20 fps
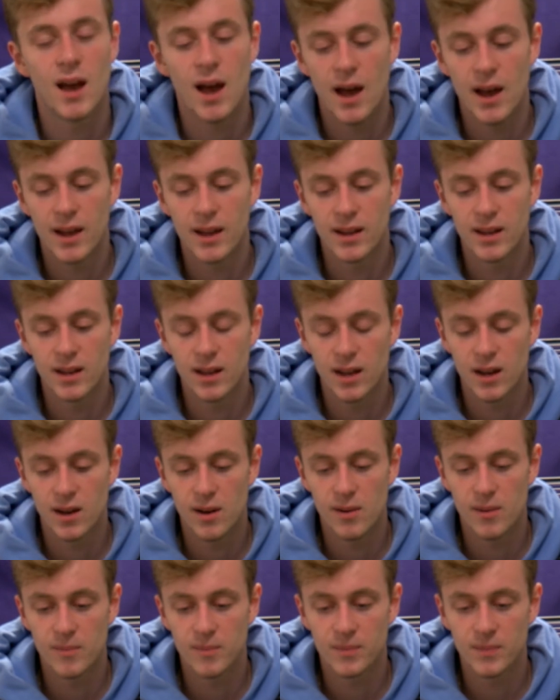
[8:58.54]
I
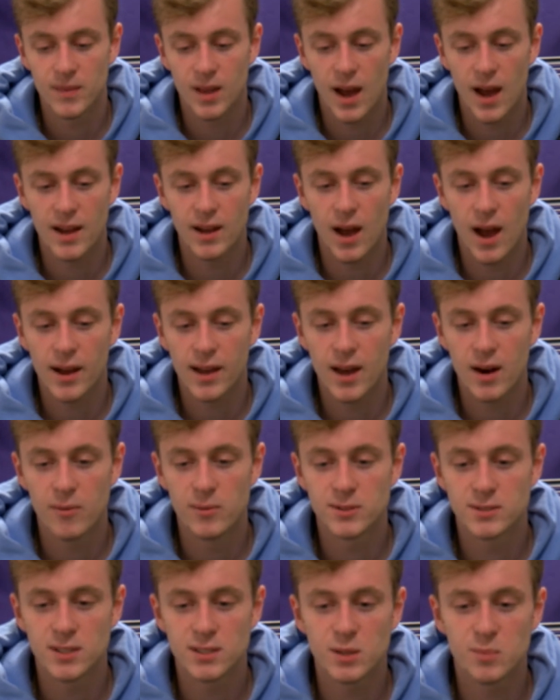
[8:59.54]
kind of
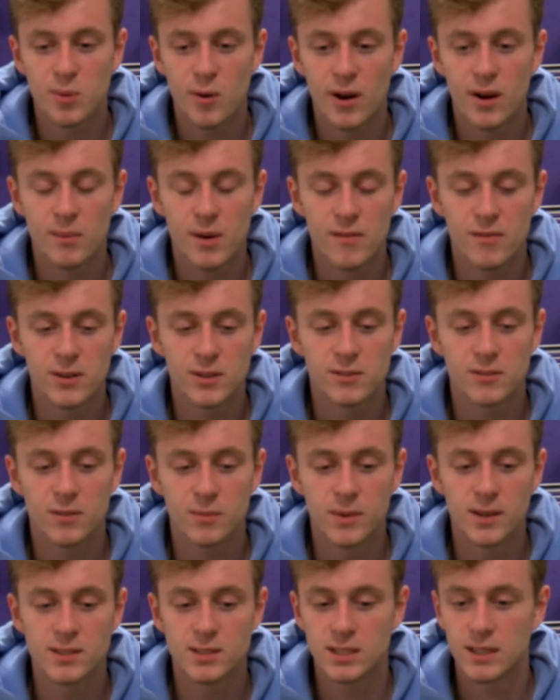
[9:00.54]
was disappointed in my first few
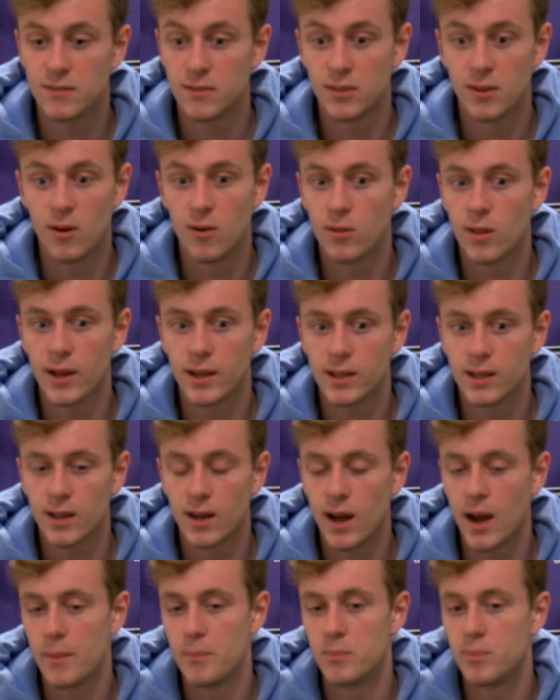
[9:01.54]
meets, even though like
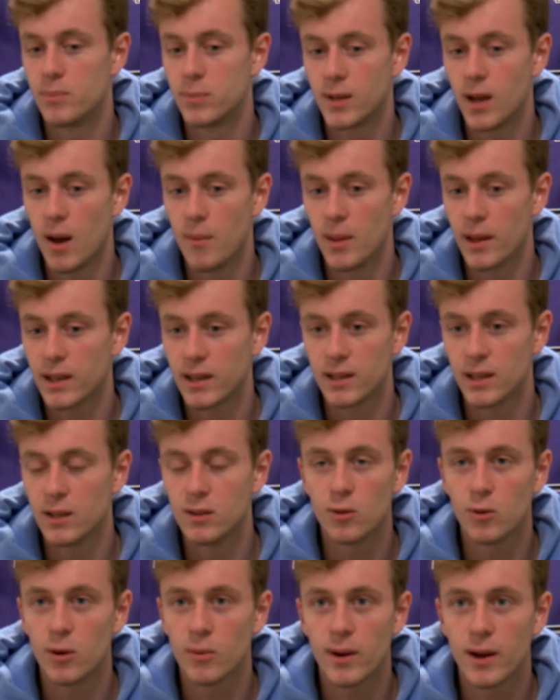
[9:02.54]
I got like an
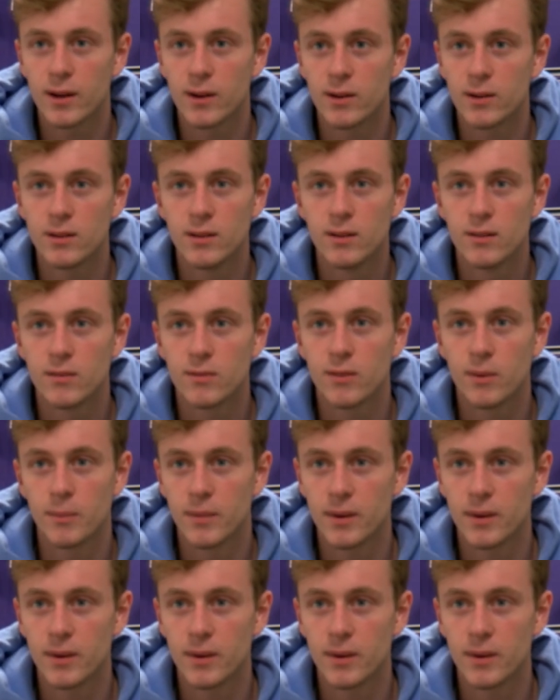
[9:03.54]
indoor record for